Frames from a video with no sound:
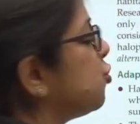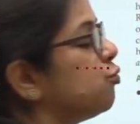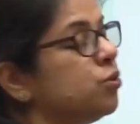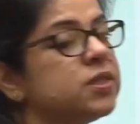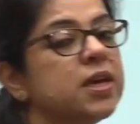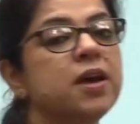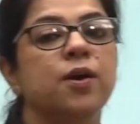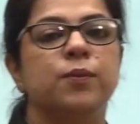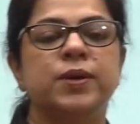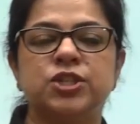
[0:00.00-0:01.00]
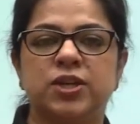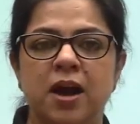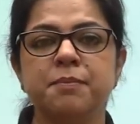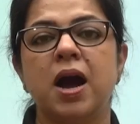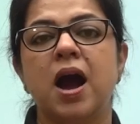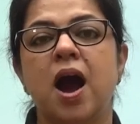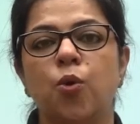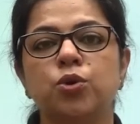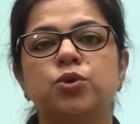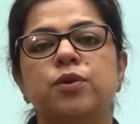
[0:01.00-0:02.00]
roots which come
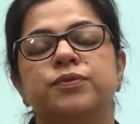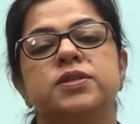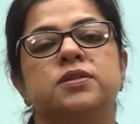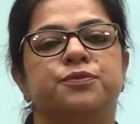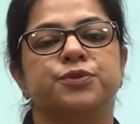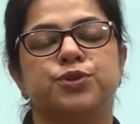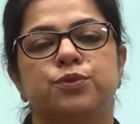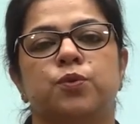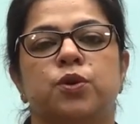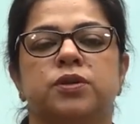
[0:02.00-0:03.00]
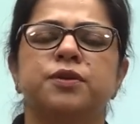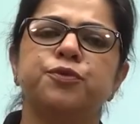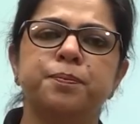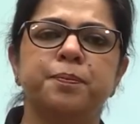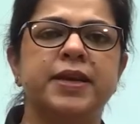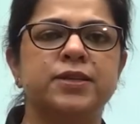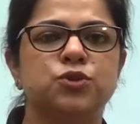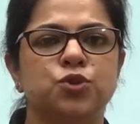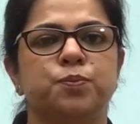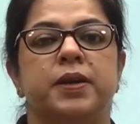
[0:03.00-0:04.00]
out of the surface of water from place
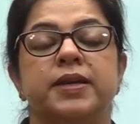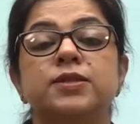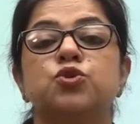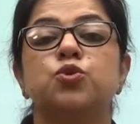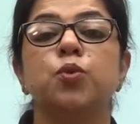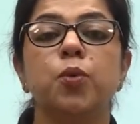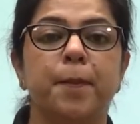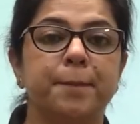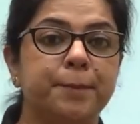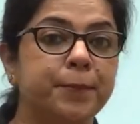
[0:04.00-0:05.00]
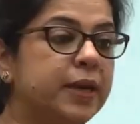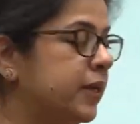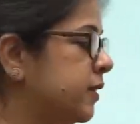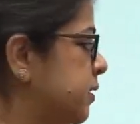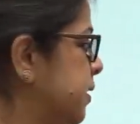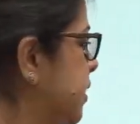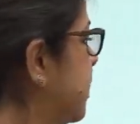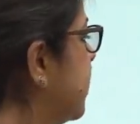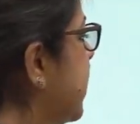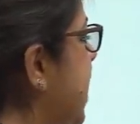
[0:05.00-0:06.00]
to place to breathe.
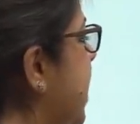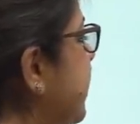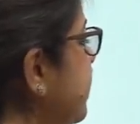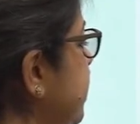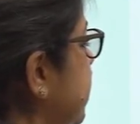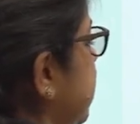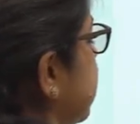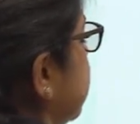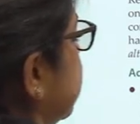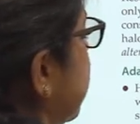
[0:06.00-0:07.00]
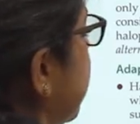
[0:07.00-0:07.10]
And they